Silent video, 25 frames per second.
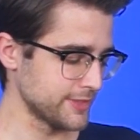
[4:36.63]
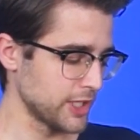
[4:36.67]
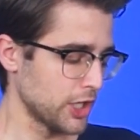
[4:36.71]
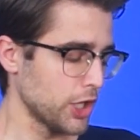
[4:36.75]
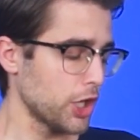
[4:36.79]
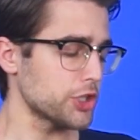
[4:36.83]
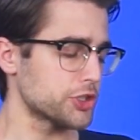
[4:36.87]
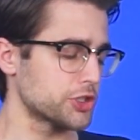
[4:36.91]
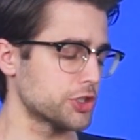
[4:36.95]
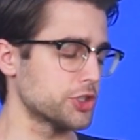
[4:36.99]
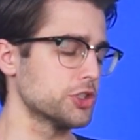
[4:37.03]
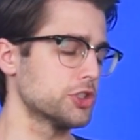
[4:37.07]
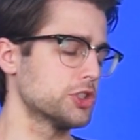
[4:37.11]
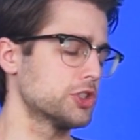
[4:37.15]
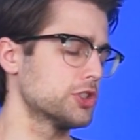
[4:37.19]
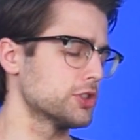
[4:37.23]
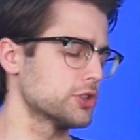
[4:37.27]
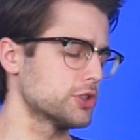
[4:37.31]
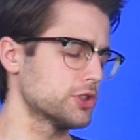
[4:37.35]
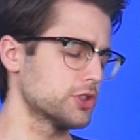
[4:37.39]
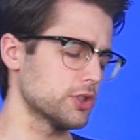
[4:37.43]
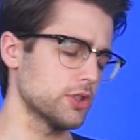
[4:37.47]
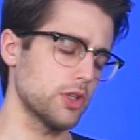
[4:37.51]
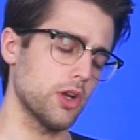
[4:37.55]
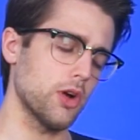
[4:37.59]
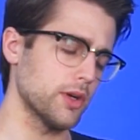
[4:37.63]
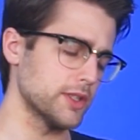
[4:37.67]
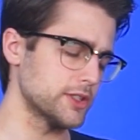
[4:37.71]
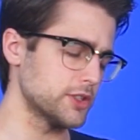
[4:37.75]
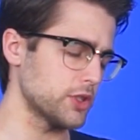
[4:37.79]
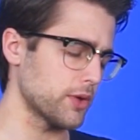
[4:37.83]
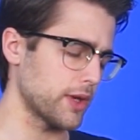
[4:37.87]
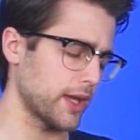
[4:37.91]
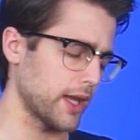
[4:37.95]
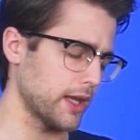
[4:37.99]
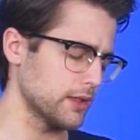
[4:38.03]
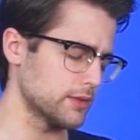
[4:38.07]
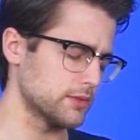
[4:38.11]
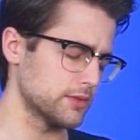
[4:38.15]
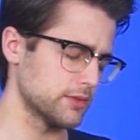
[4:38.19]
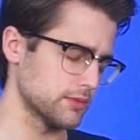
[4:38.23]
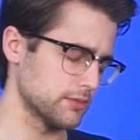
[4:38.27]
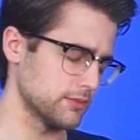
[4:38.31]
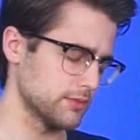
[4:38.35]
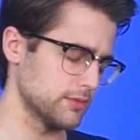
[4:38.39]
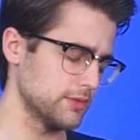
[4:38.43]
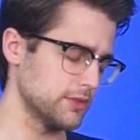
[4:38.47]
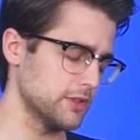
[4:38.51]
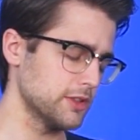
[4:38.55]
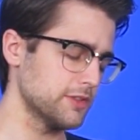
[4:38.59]
No, it's
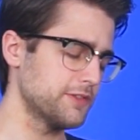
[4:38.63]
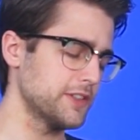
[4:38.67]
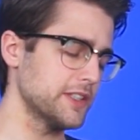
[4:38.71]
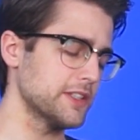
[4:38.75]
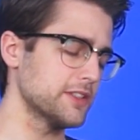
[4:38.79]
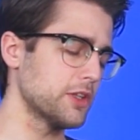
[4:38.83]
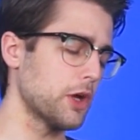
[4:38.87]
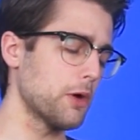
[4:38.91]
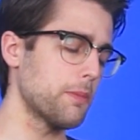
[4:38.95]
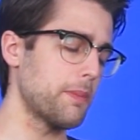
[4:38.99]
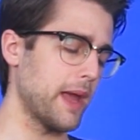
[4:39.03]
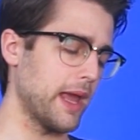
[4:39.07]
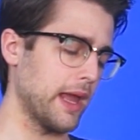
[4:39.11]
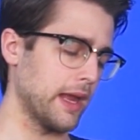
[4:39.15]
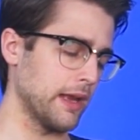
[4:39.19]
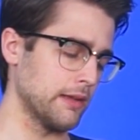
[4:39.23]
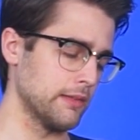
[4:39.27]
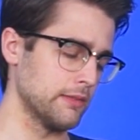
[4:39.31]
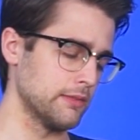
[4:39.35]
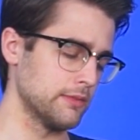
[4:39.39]
okay. You feel no pain.